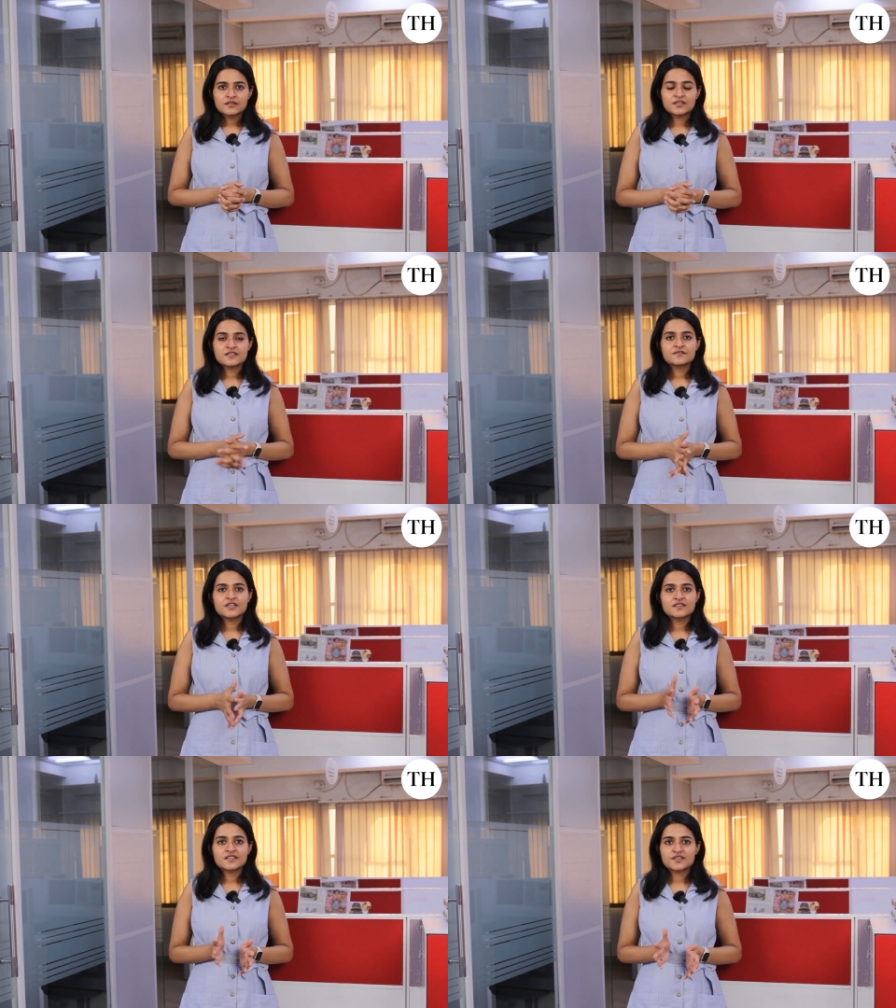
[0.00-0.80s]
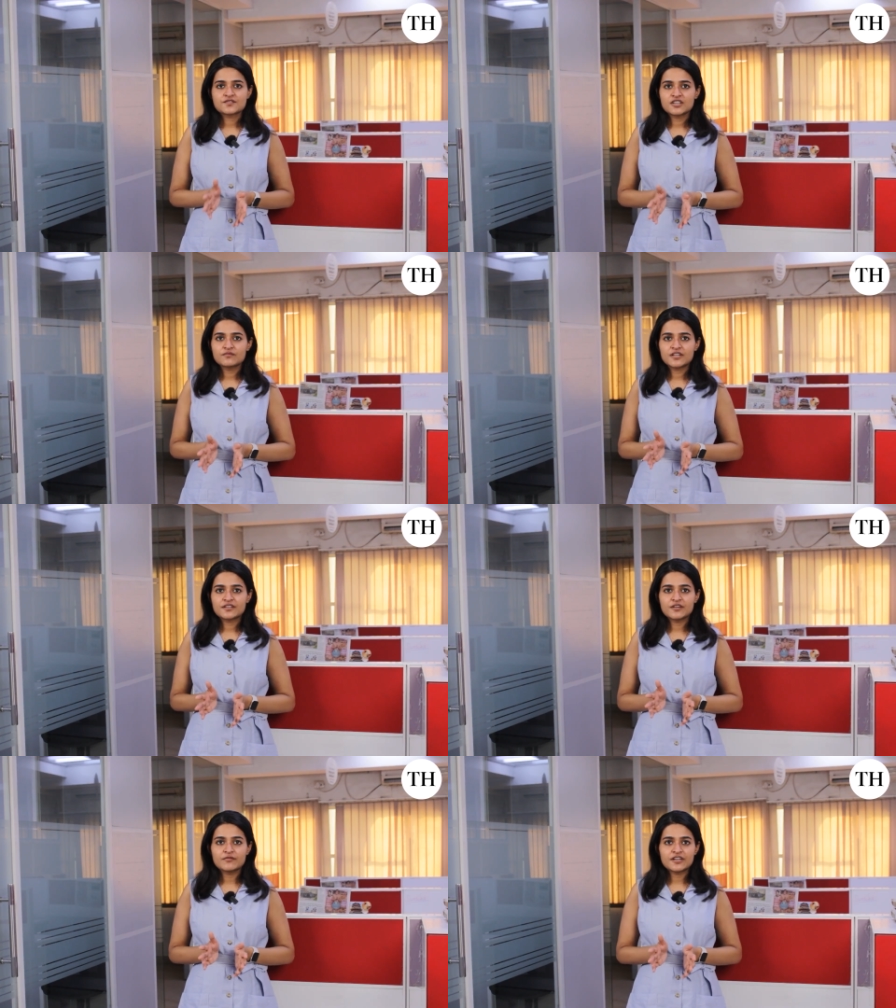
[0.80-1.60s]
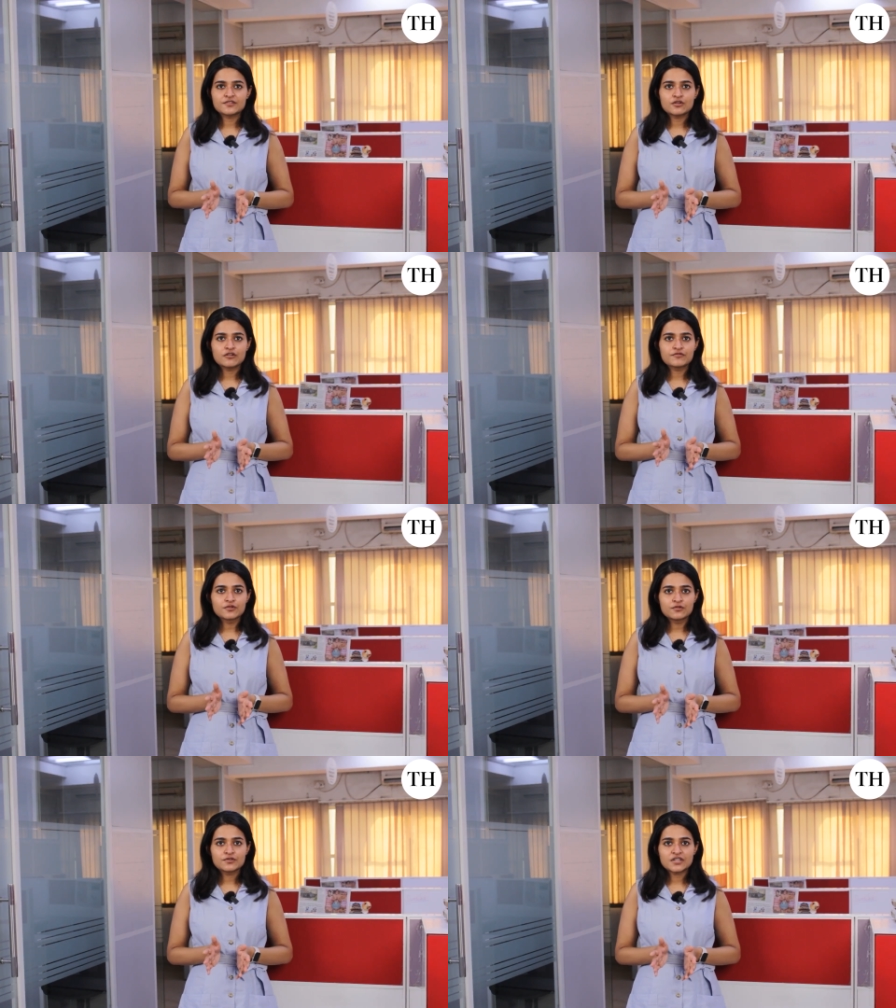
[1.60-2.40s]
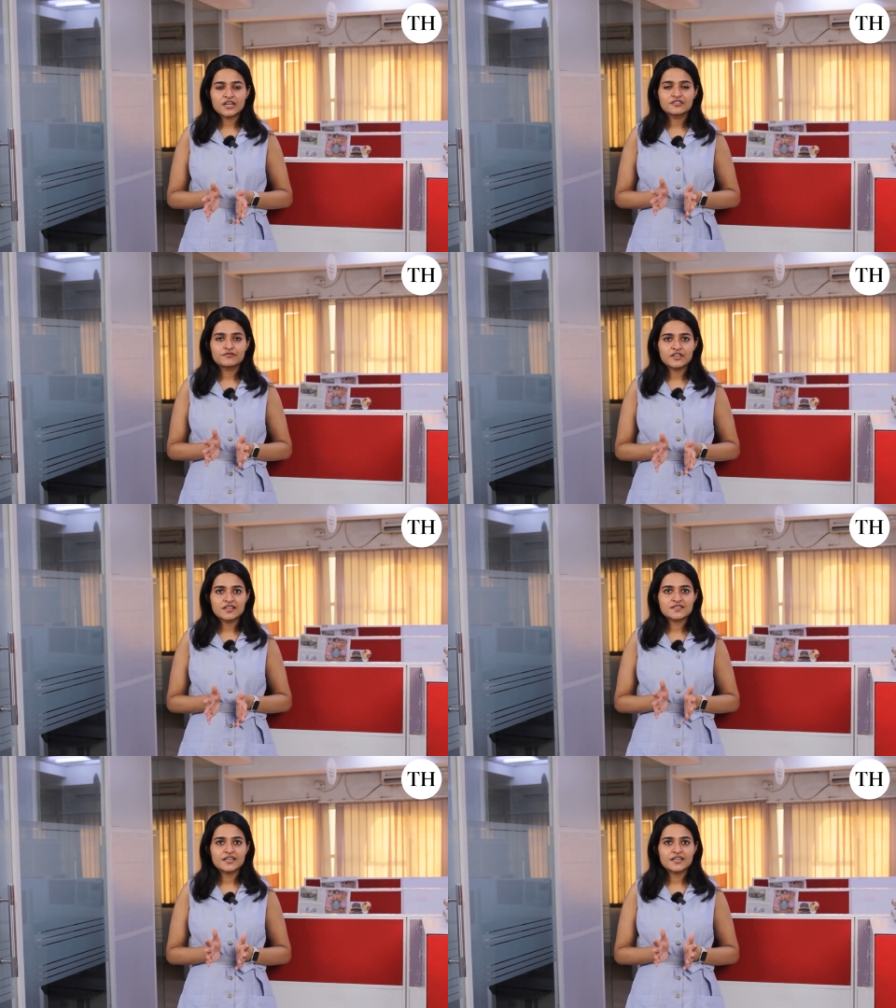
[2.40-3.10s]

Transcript: This week's extreme weather event of note are the floods